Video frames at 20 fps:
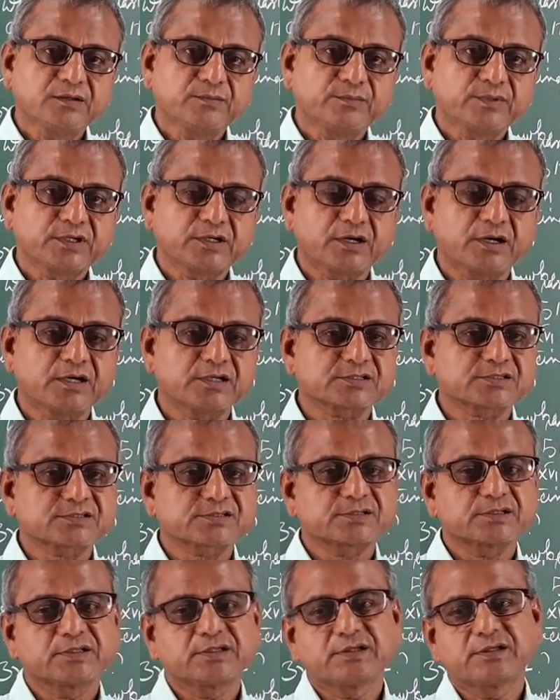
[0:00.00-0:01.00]

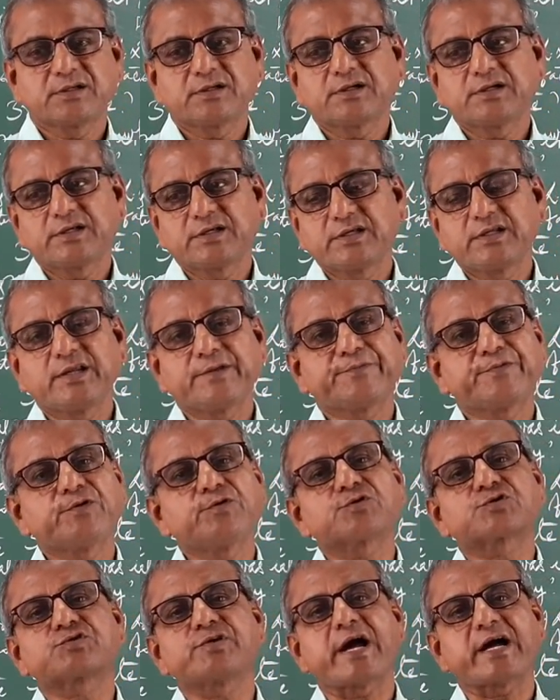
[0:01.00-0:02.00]
because he
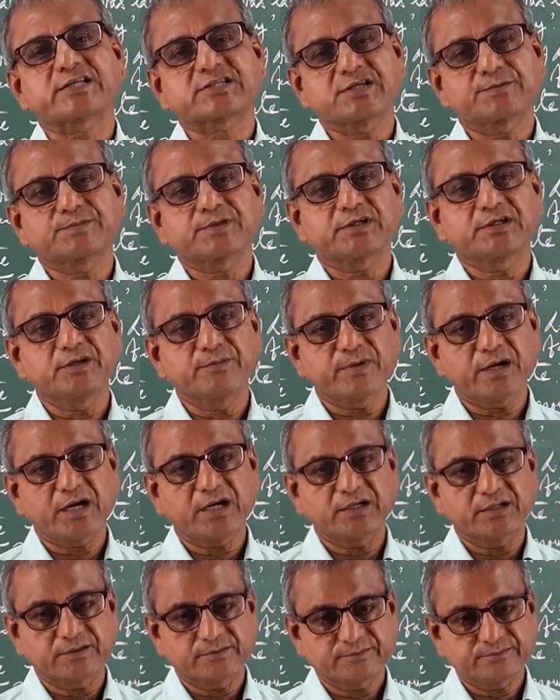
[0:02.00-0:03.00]
refused to accept the
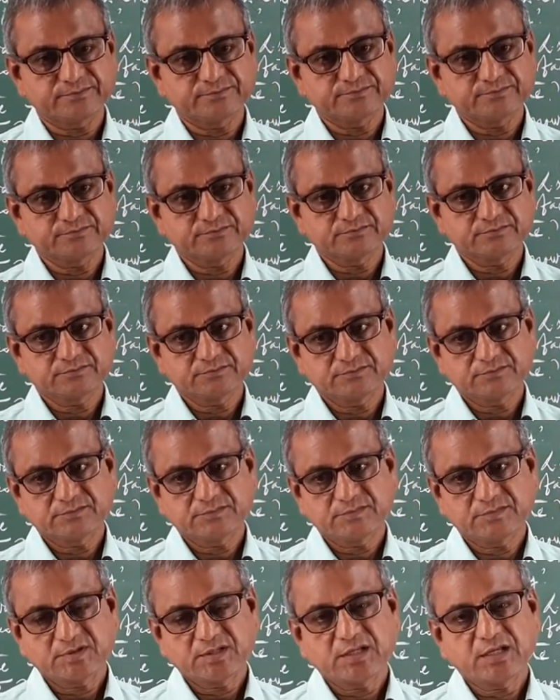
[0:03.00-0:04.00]
demand.
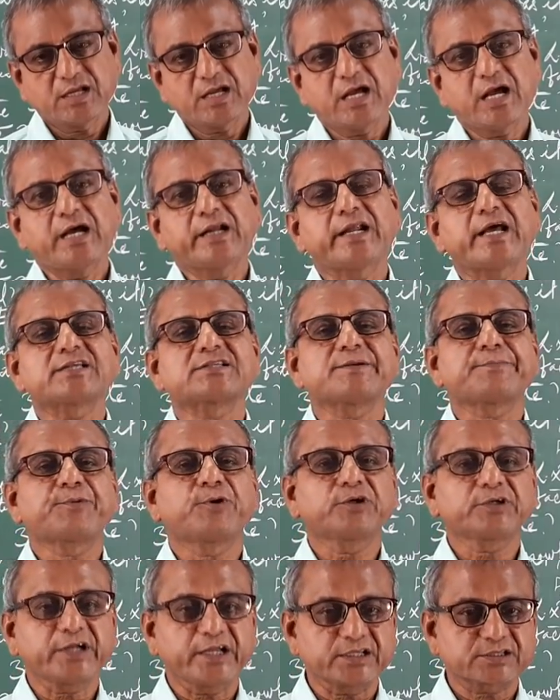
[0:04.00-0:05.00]
And as a
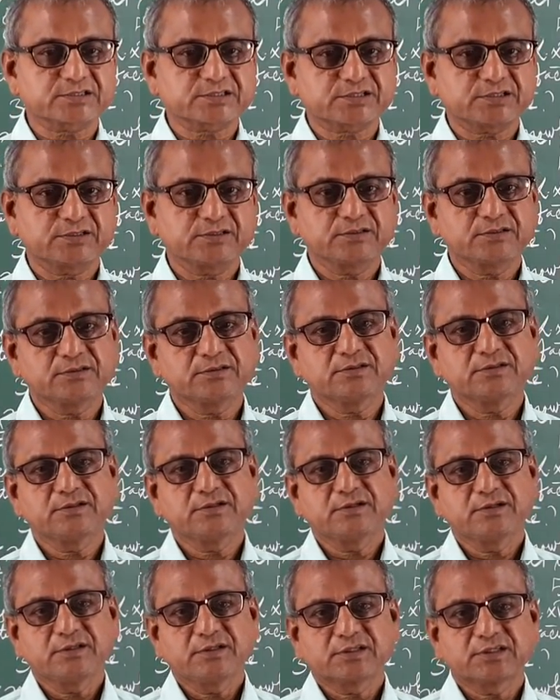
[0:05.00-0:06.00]
protest,
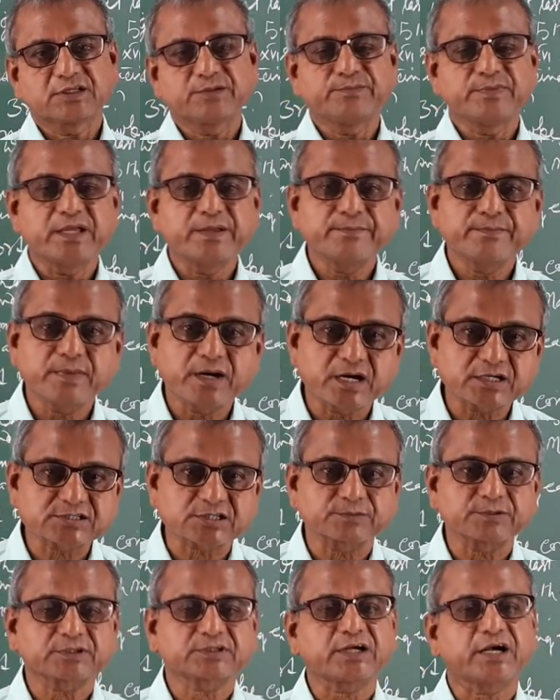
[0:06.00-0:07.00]
the members
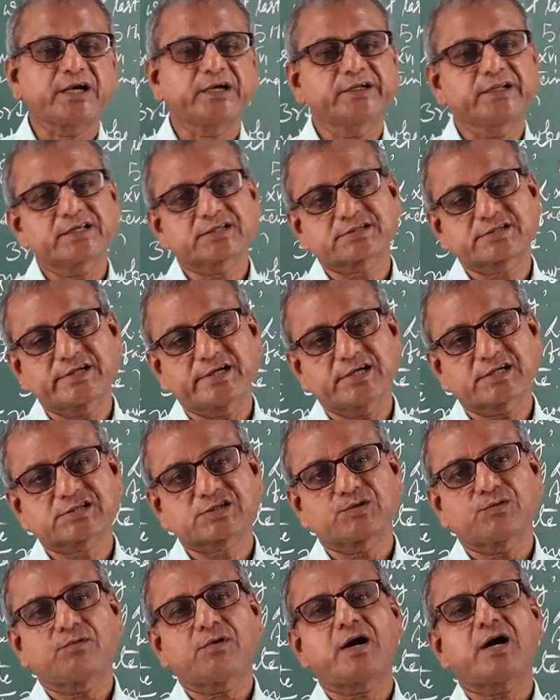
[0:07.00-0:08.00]
of the third estates
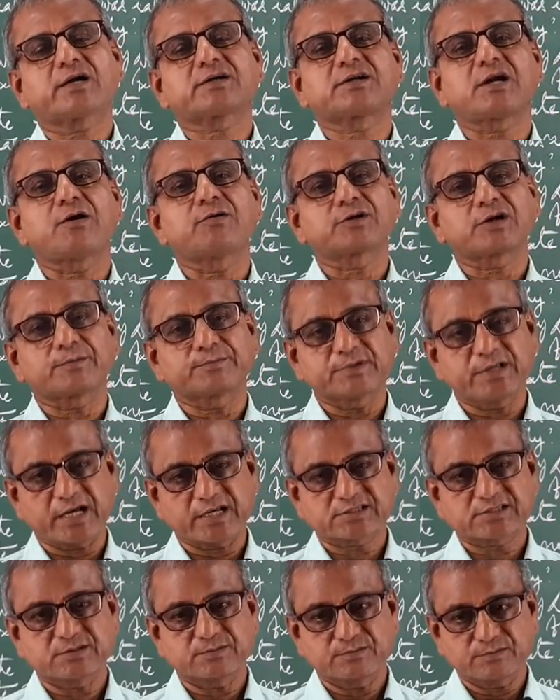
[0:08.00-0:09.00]
walked out of the
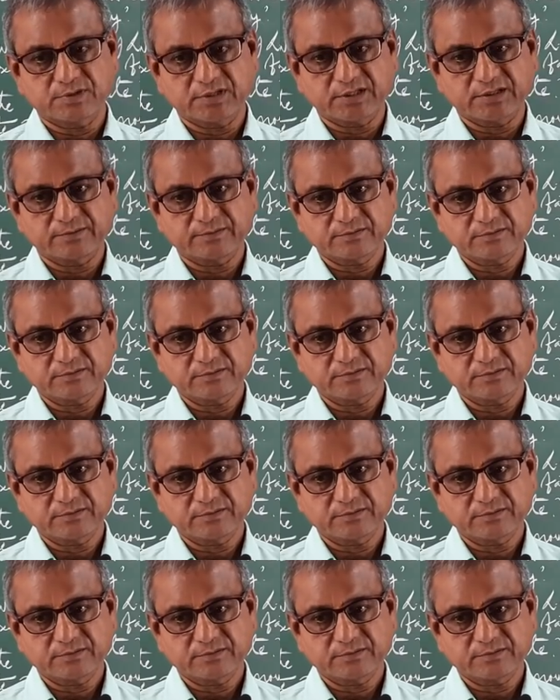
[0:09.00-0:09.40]
assembly.